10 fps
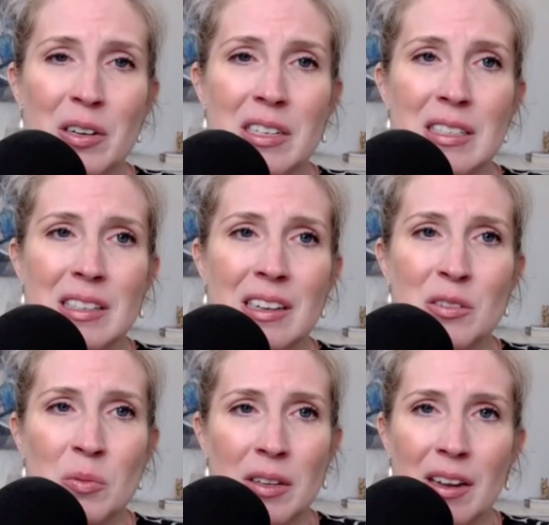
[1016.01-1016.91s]
is
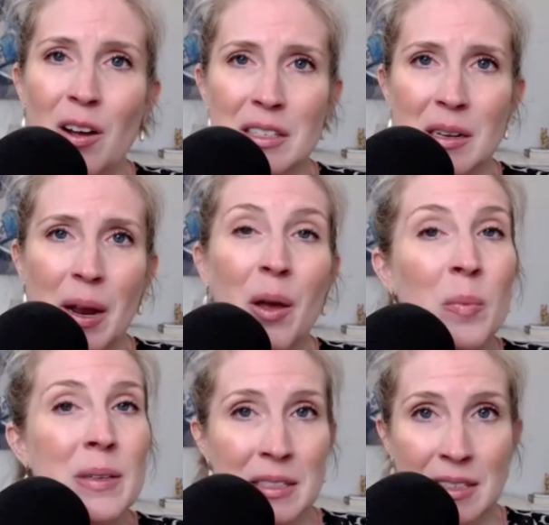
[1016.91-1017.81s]
really awesome. I
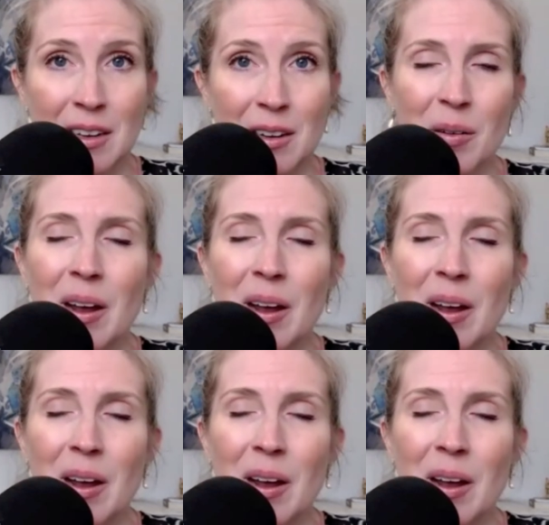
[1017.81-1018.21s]
hope to see you.